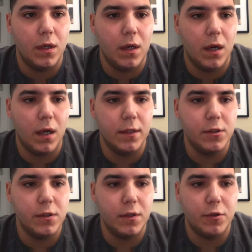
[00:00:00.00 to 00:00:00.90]
let's use
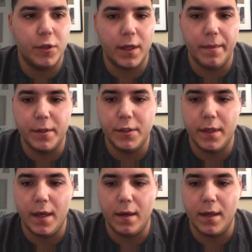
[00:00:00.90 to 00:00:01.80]
the new truck image.
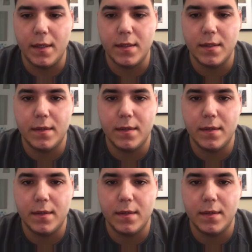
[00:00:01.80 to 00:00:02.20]
Yeah, nice.